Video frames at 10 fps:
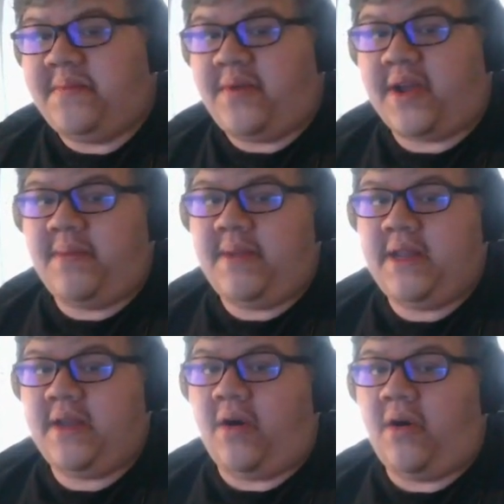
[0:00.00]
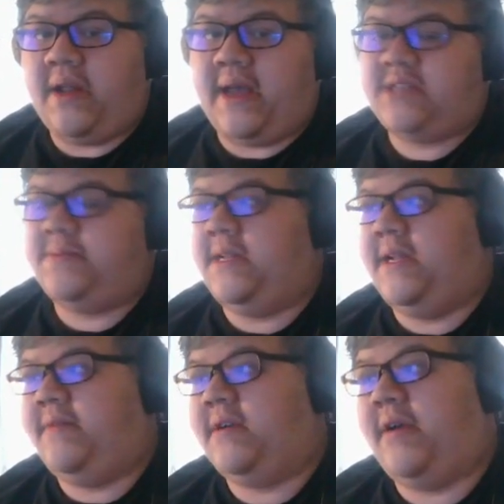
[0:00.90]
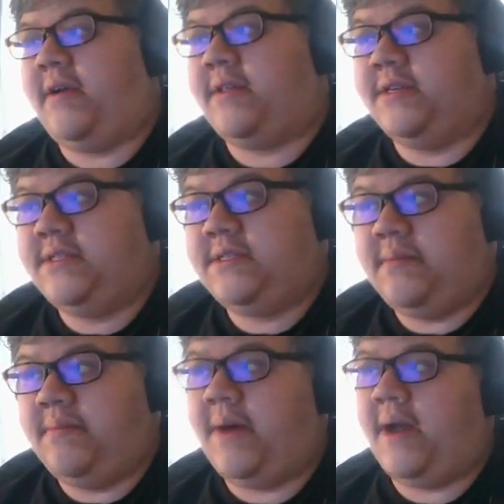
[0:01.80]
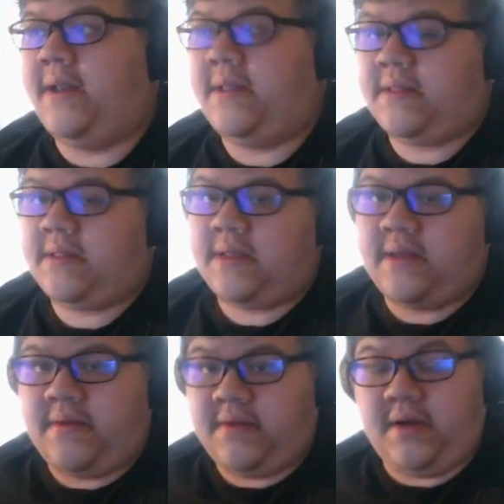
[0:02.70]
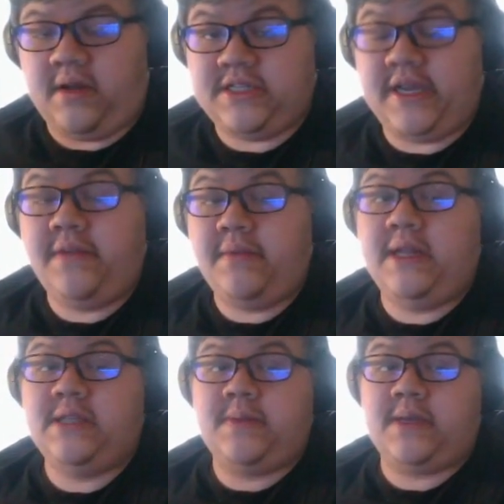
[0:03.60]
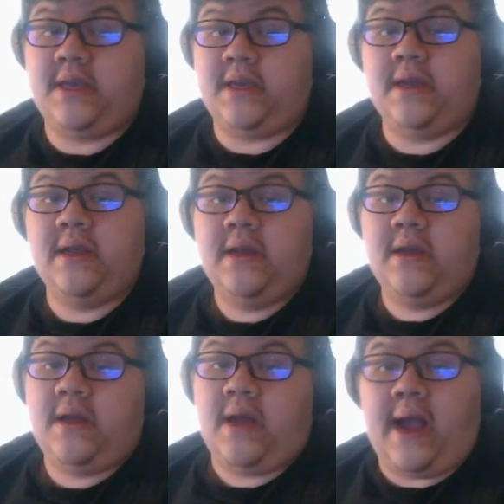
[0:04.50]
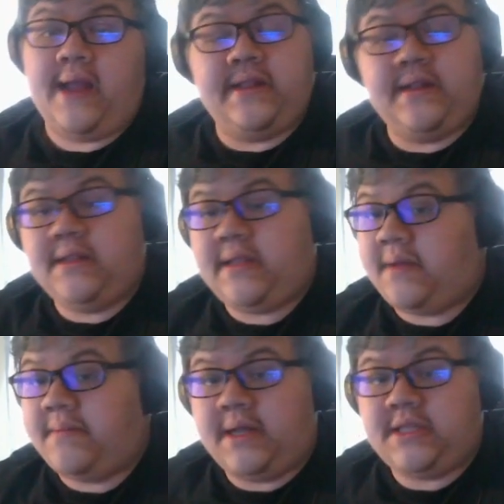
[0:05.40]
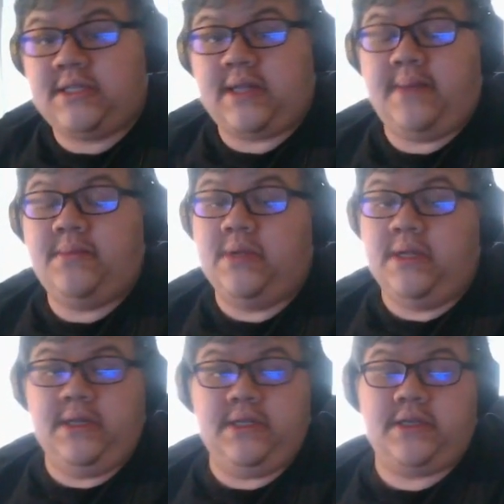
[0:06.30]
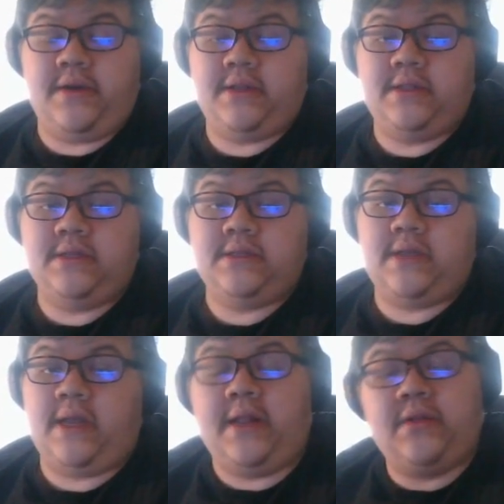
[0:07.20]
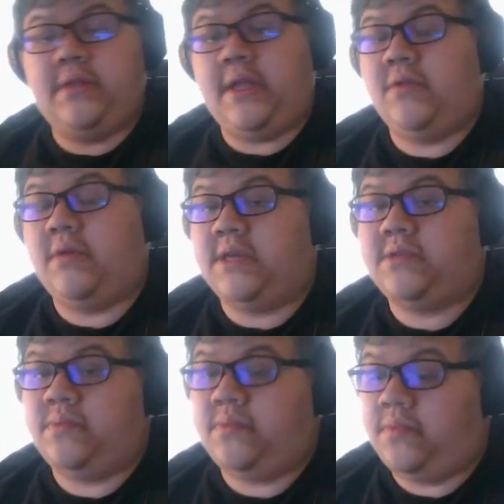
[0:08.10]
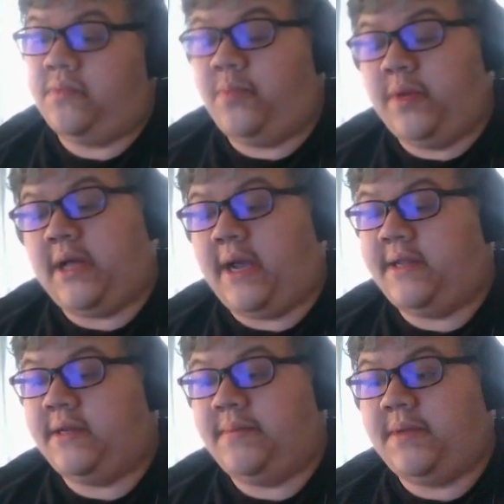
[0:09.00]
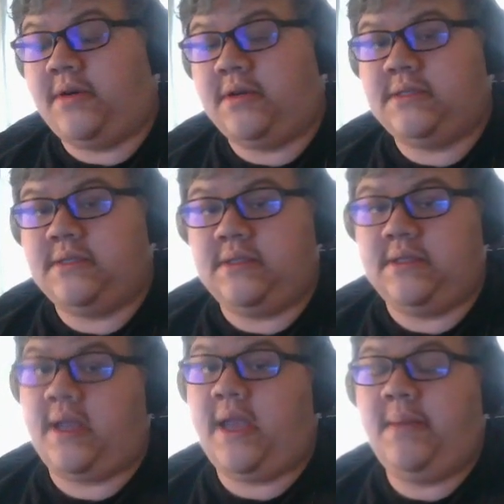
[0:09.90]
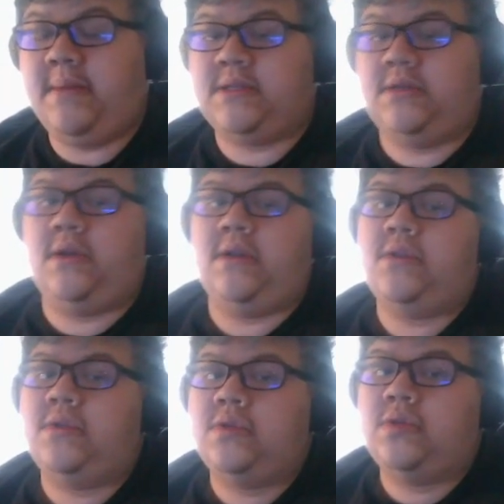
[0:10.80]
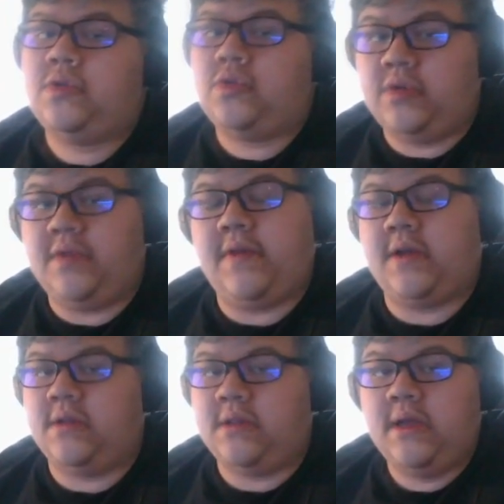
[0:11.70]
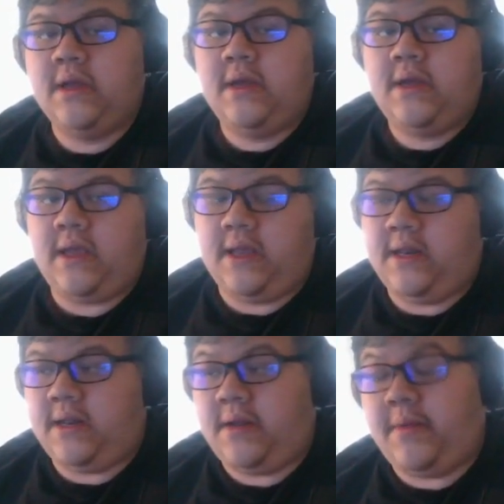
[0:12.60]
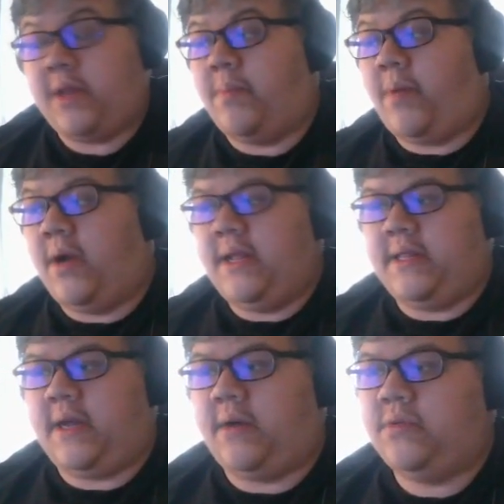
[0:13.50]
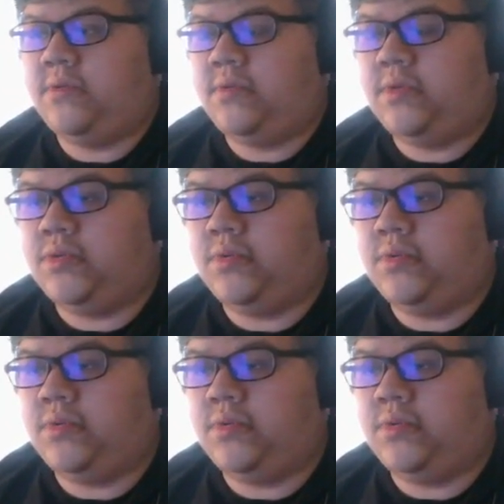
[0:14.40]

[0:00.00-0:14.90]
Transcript: recommending all expert level characters, but genuinely speaking, I didn't take much time to learn these characters, and I don't think you guys will either, because the game is not too difficult when you boil it down to